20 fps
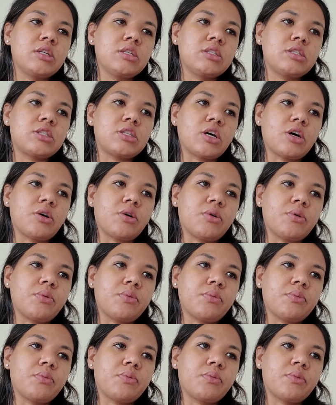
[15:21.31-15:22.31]

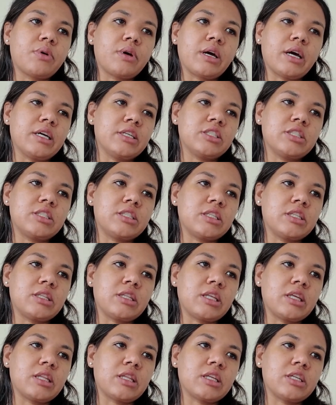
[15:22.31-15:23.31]
So I just didn't
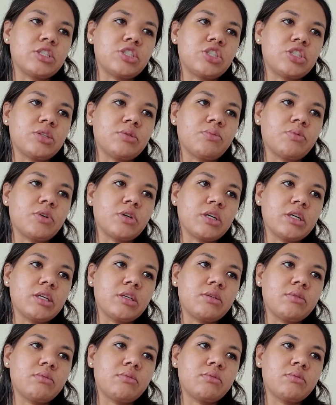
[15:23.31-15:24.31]
think that she
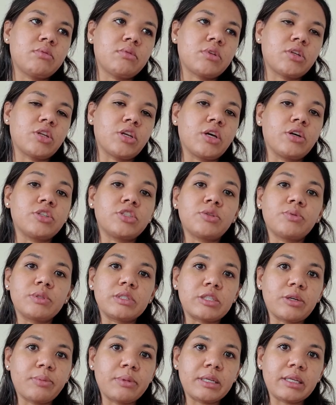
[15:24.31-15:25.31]
would, you know, she
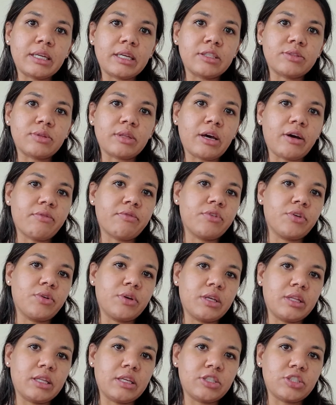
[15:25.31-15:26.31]
went so many days without food
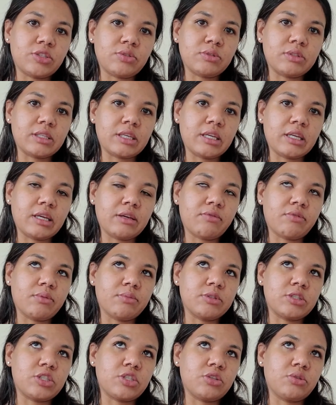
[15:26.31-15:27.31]
and then she was getting it from
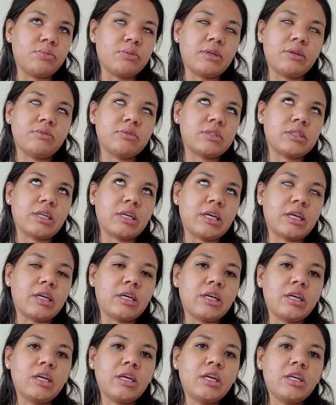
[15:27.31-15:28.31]
a tube, and I was
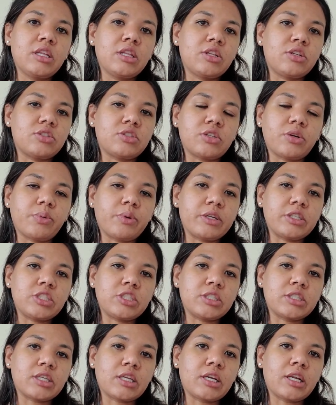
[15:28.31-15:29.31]
like, there's no way
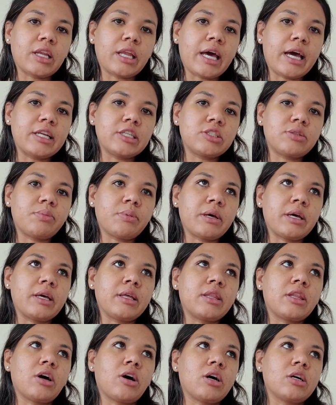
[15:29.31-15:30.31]
she's gonna latch.
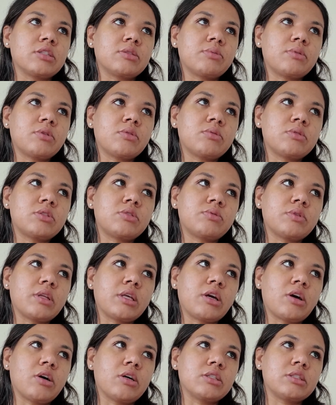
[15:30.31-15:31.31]
But the hospital was
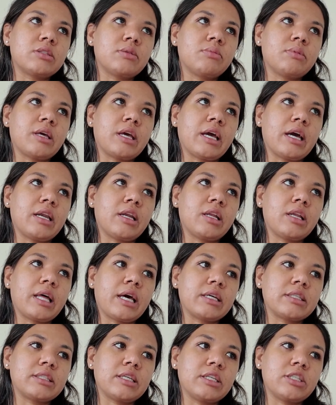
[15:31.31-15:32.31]
really awesome. They had a
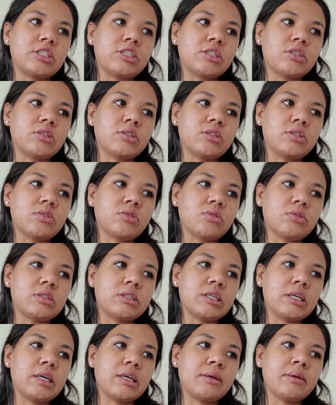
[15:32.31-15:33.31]
lactation
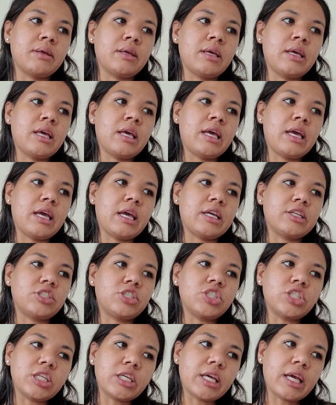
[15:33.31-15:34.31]
consultant, and
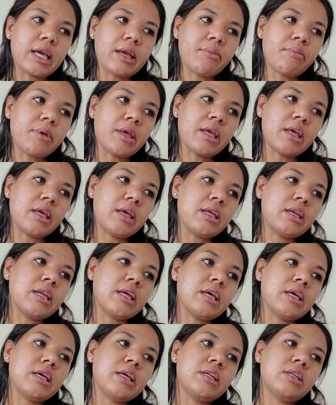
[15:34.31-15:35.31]
she came in
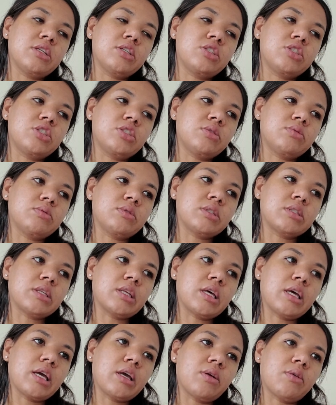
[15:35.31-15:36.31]
and she was
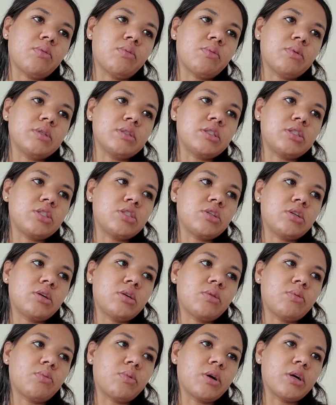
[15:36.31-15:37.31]
like, what's
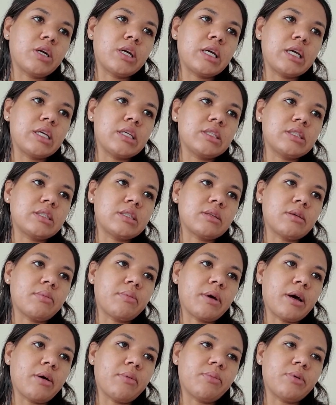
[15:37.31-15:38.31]
your worries
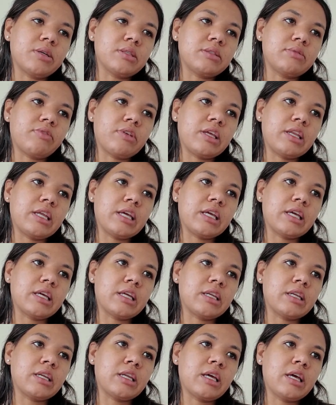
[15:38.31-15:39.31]
about breastfeeding?
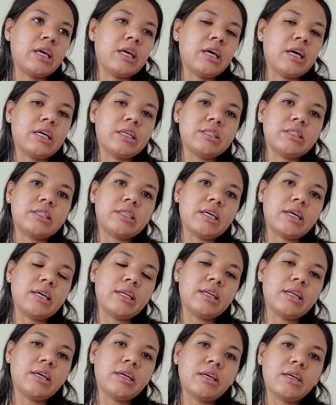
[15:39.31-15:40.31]
And I
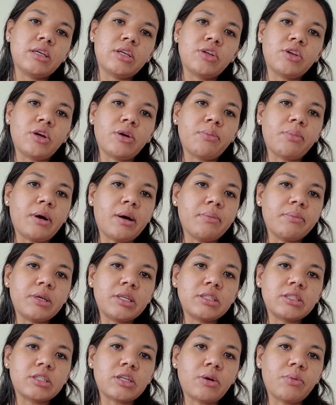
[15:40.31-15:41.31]
said, you know,
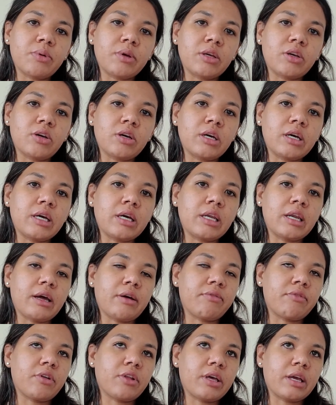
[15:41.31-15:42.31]
pumping's going good. I
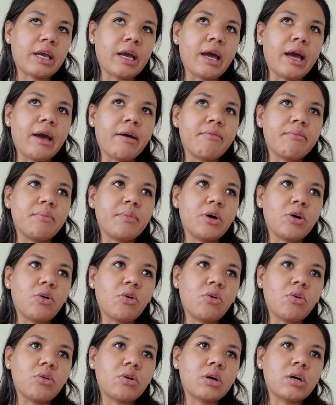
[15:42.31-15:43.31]
feel like I have
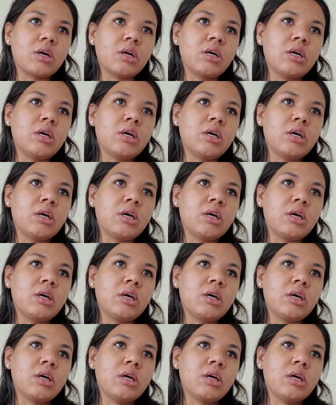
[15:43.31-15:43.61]
milk.